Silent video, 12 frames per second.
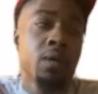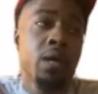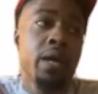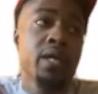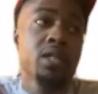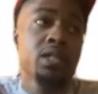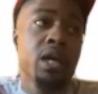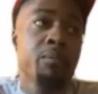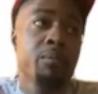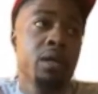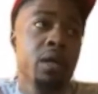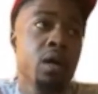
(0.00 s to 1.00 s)
He sat
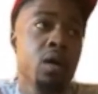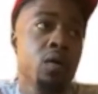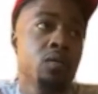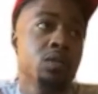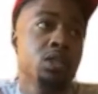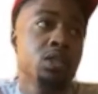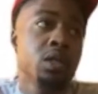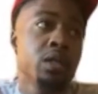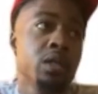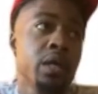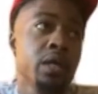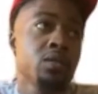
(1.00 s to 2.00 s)
me down just trying to
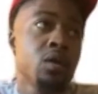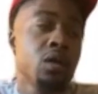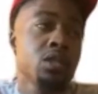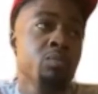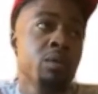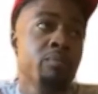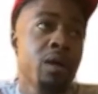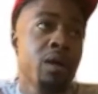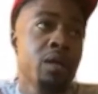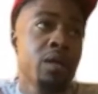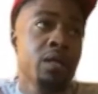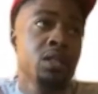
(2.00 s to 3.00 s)
like talk to me about
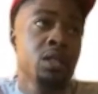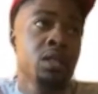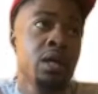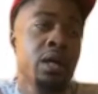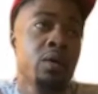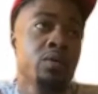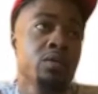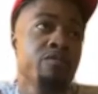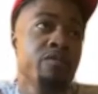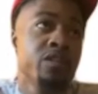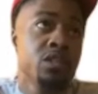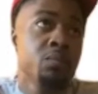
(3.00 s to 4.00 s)
it. They seen that I was
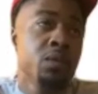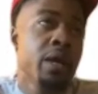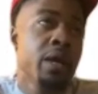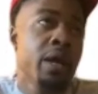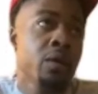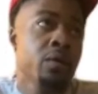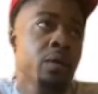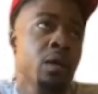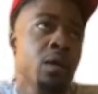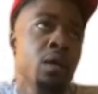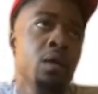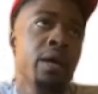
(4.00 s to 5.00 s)
visibly angry
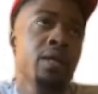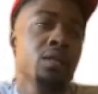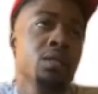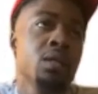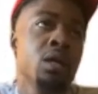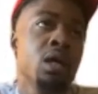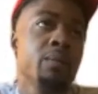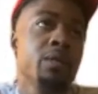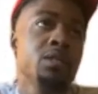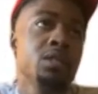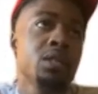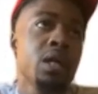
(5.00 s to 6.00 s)
at the time.
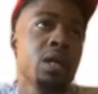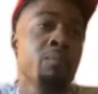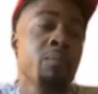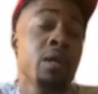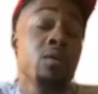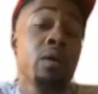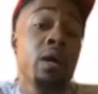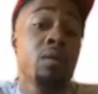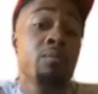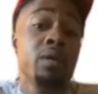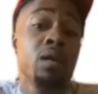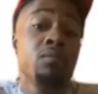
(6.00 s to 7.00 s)
He just like, man, you got to
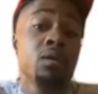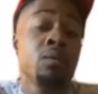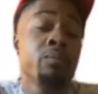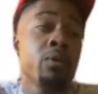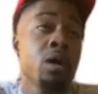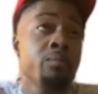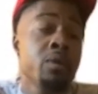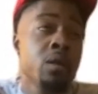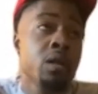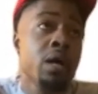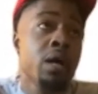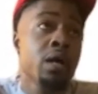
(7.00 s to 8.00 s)
be able to
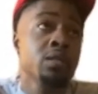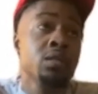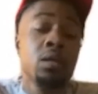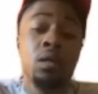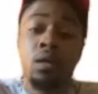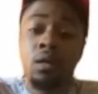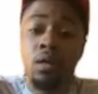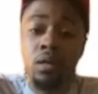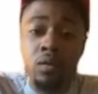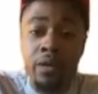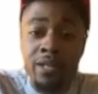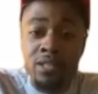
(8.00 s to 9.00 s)
compartmentalize.
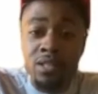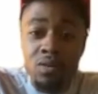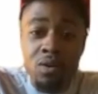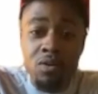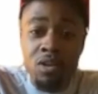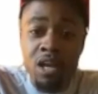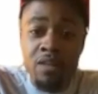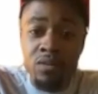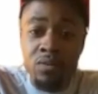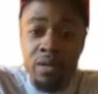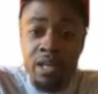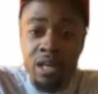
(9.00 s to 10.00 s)
You got your whole life
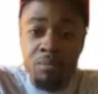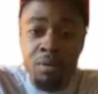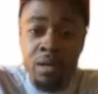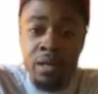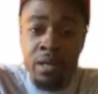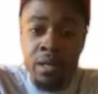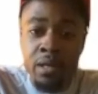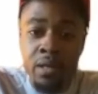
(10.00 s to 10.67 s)
to run that brand.